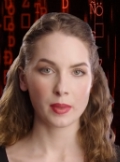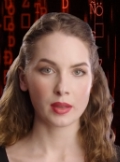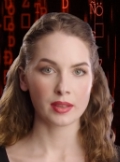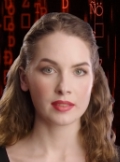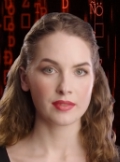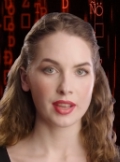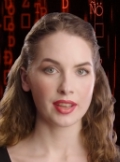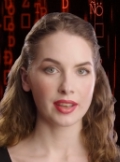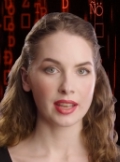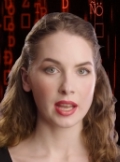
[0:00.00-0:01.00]

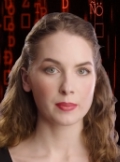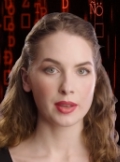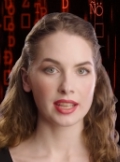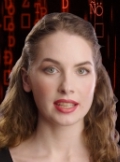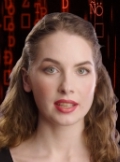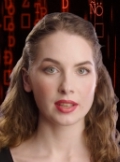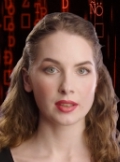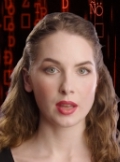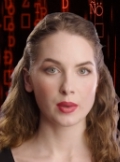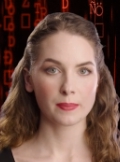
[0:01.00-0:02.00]
Moreover, the combination
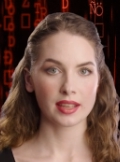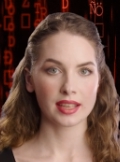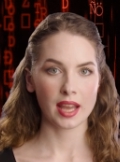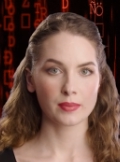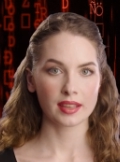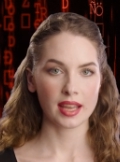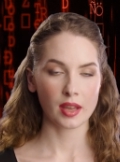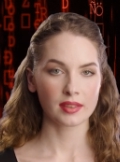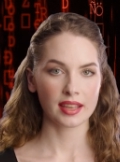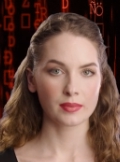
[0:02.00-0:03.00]
of human
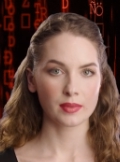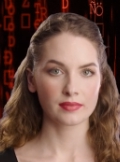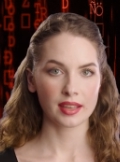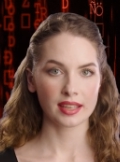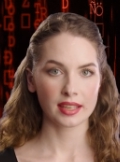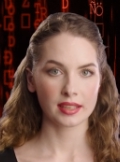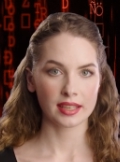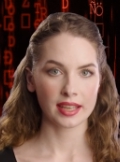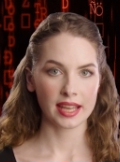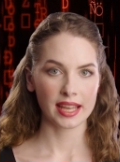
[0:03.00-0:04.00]
cybersecurity
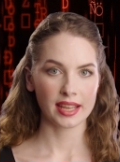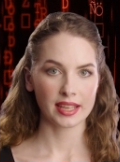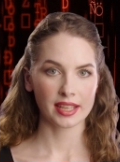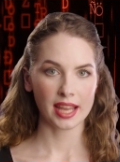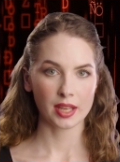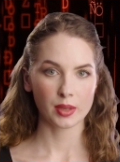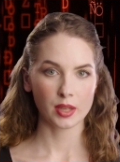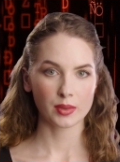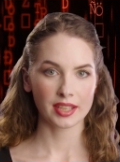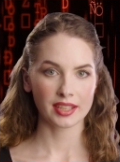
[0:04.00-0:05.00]
professionals and A I can help
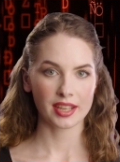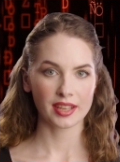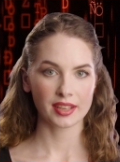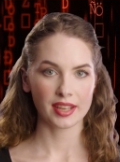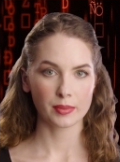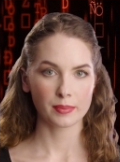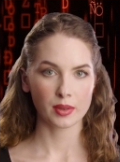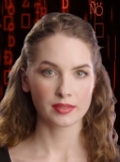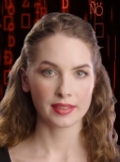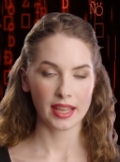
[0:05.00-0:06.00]
organizations
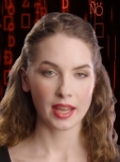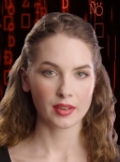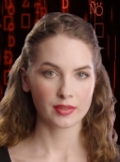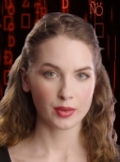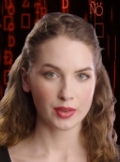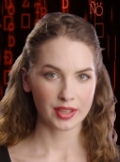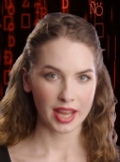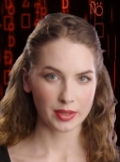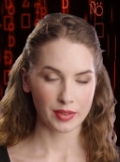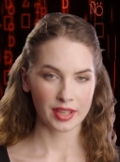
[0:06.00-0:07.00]
improve their overall
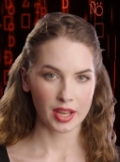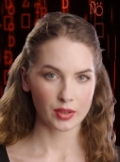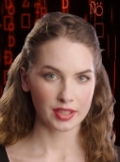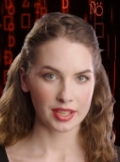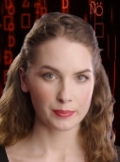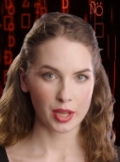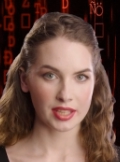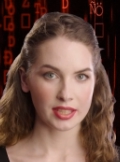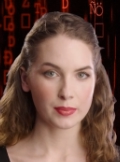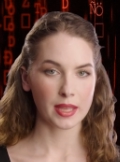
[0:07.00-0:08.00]
cybersecurity
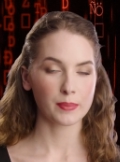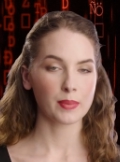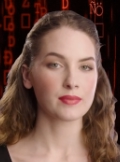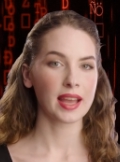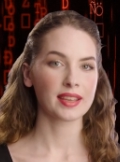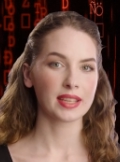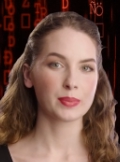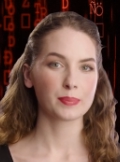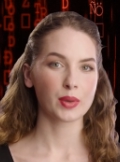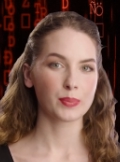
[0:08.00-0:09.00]
posture by providing
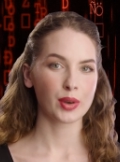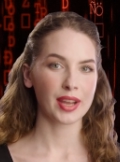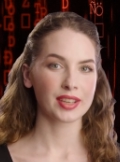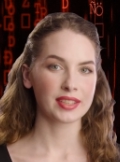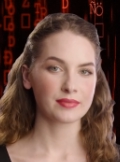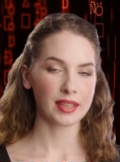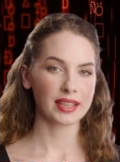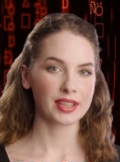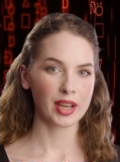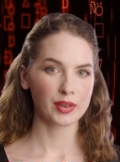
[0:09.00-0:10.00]
a more proactive
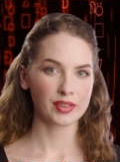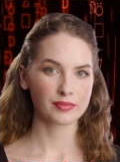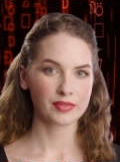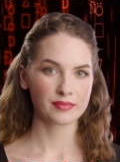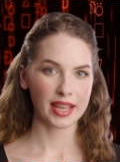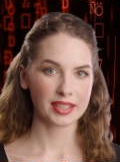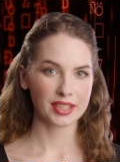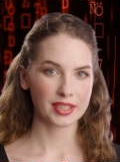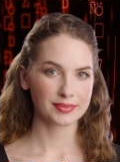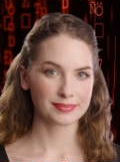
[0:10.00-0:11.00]
and adaptive
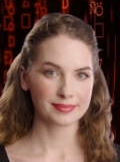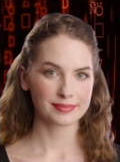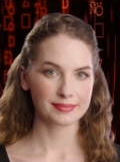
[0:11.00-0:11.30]
defense.